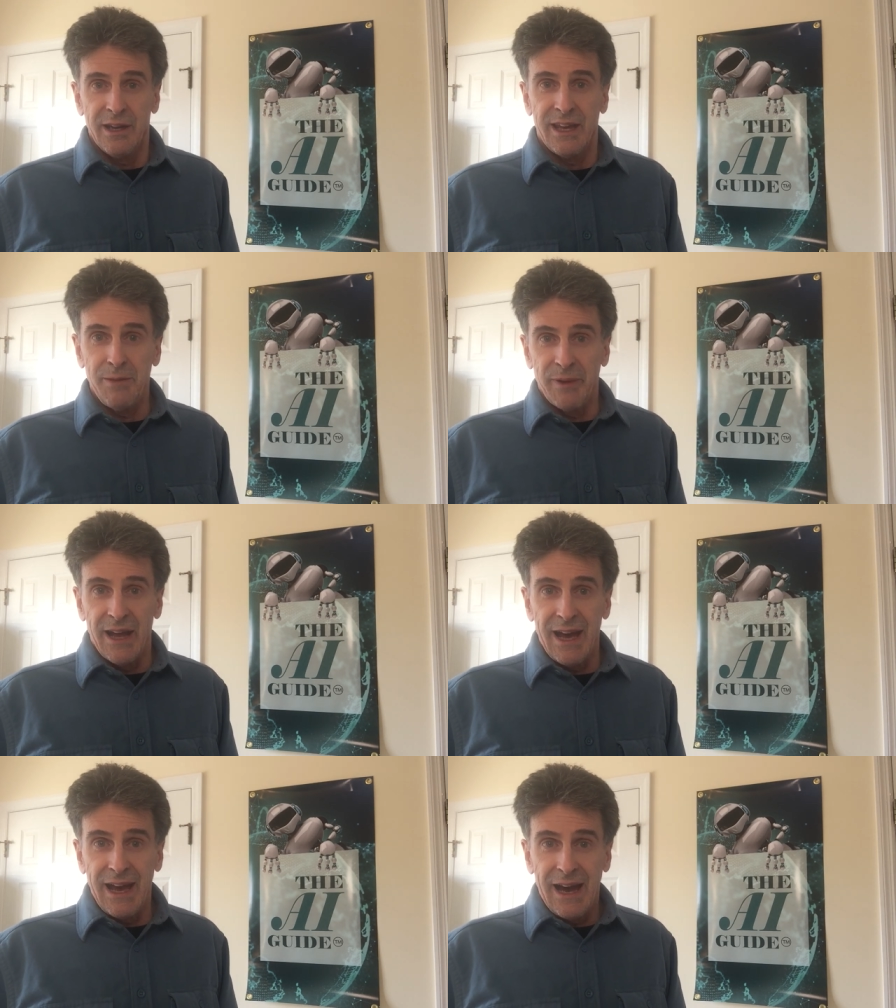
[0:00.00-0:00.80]
keep an
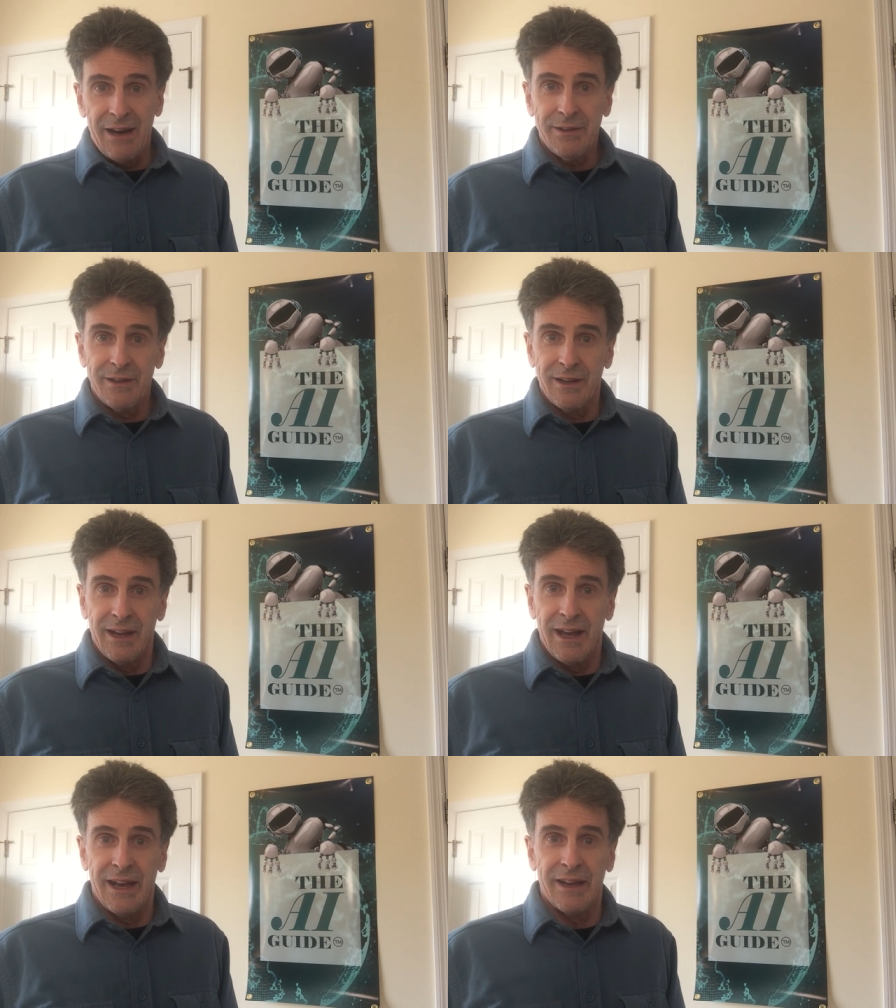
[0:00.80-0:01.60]
eye out
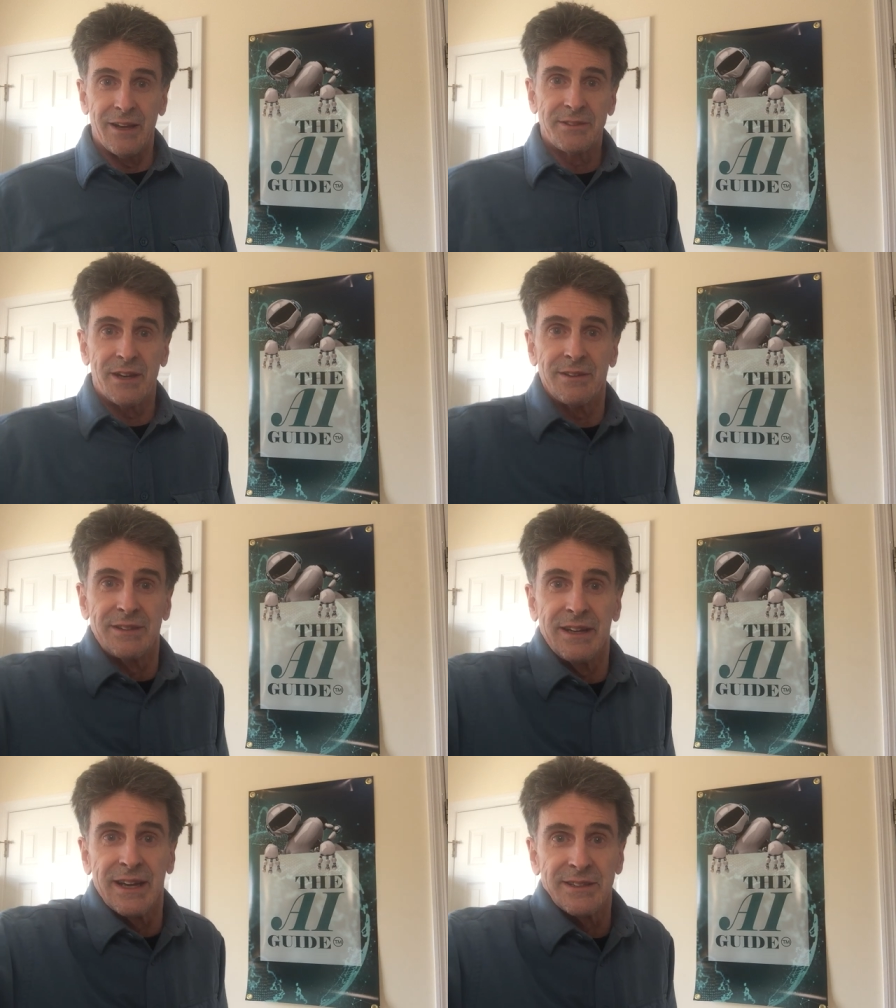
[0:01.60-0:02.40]
and I'll talk
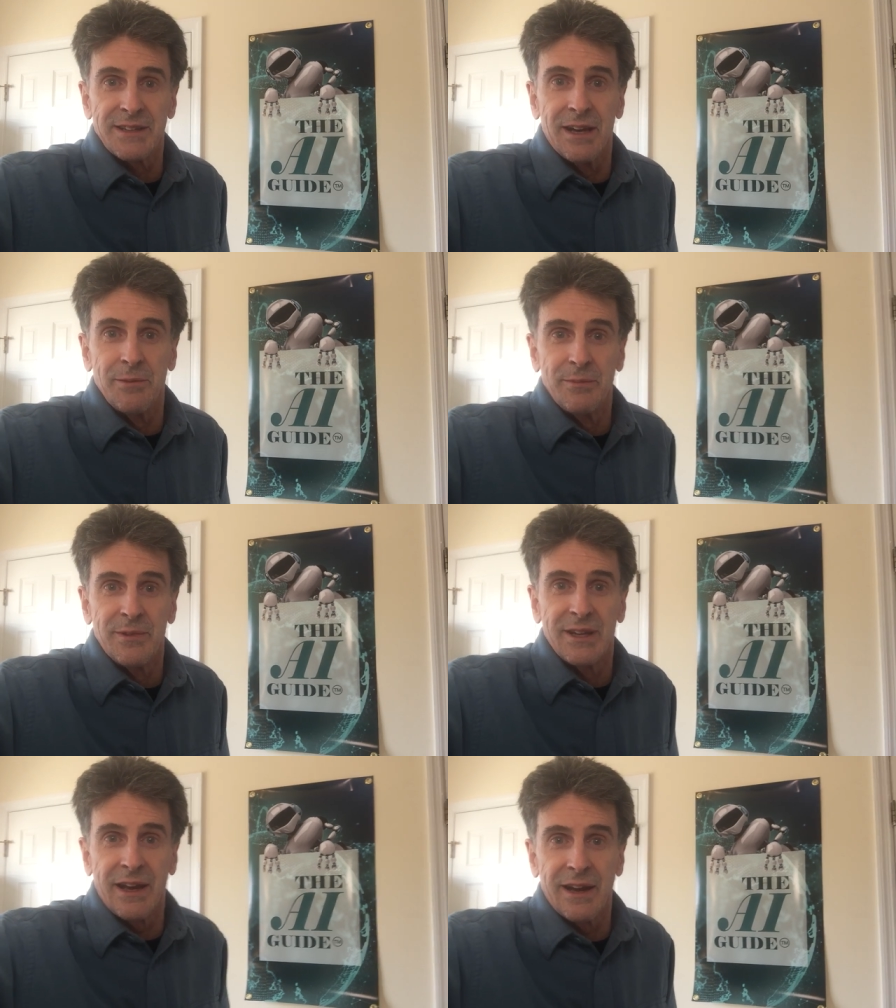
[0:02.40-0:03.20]
to you next time.
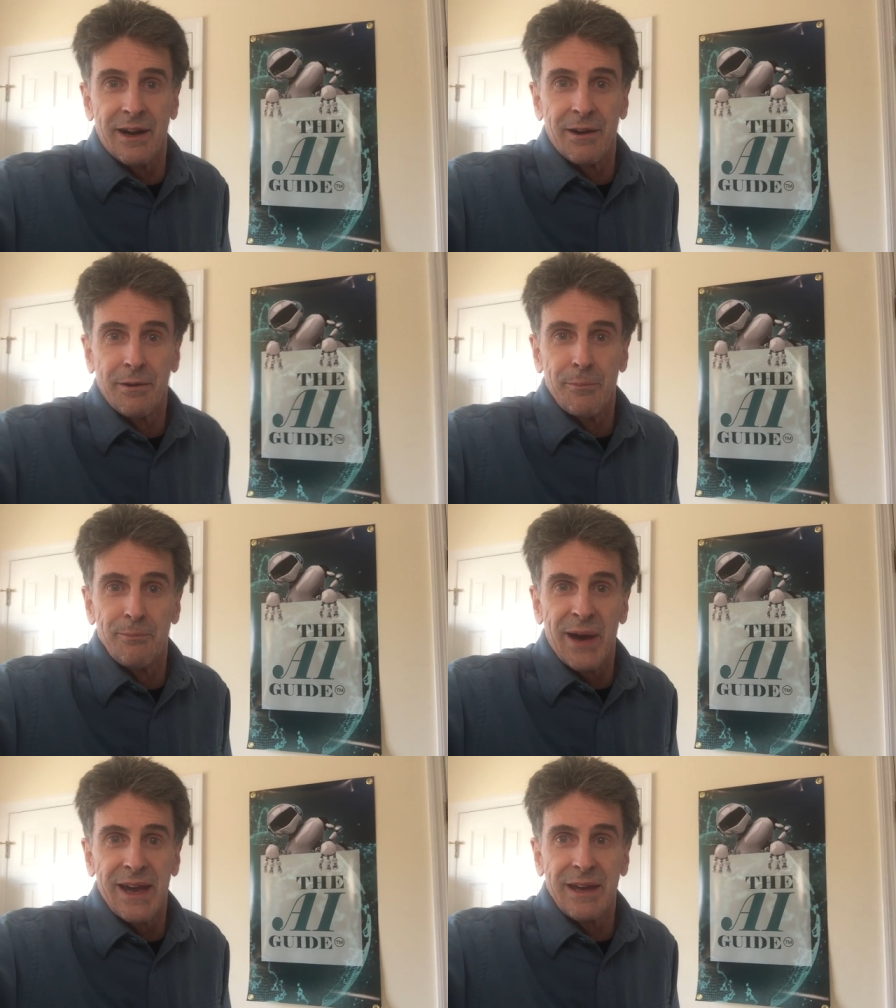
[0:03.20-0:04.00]
Take care.
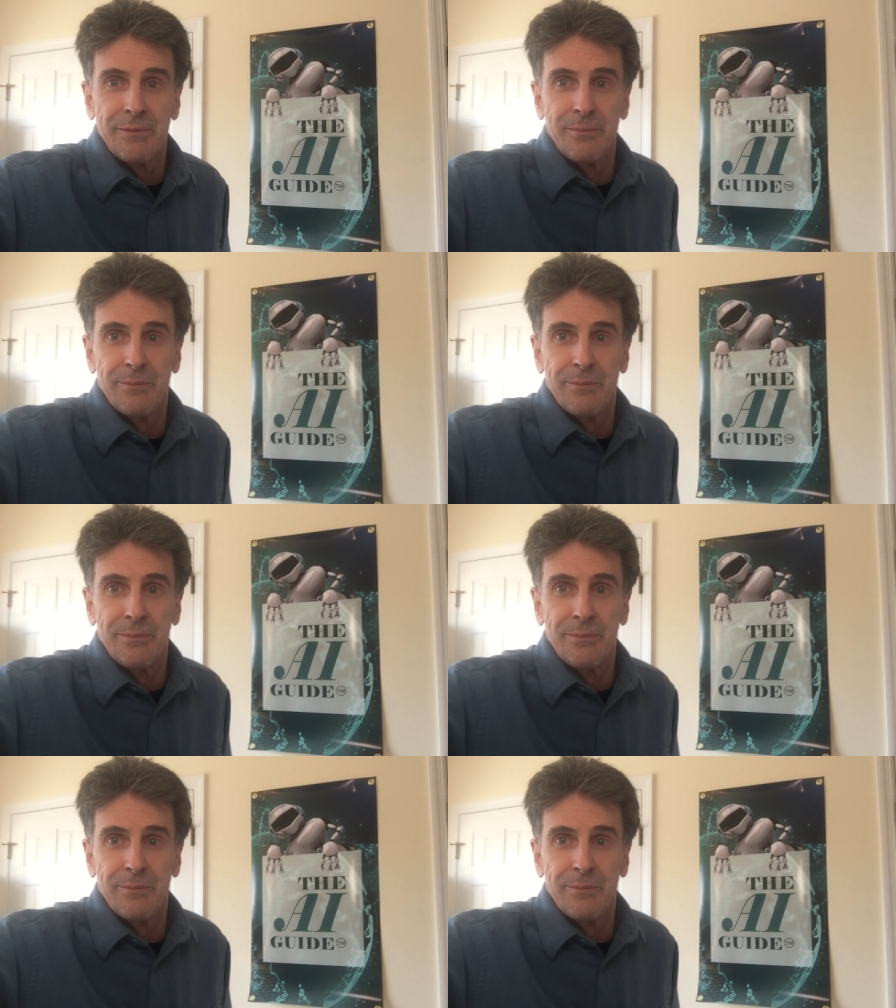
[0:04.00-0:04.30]
Bye.